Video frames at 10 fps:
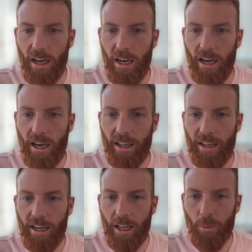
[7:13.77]
And
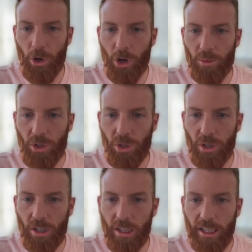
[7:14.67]
then at the bottom, you
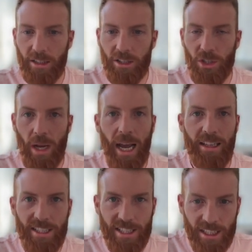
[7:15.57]
can click to add
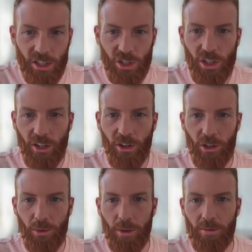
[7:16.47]
the signature to the
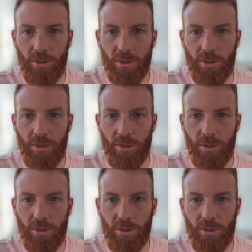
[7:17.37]
document.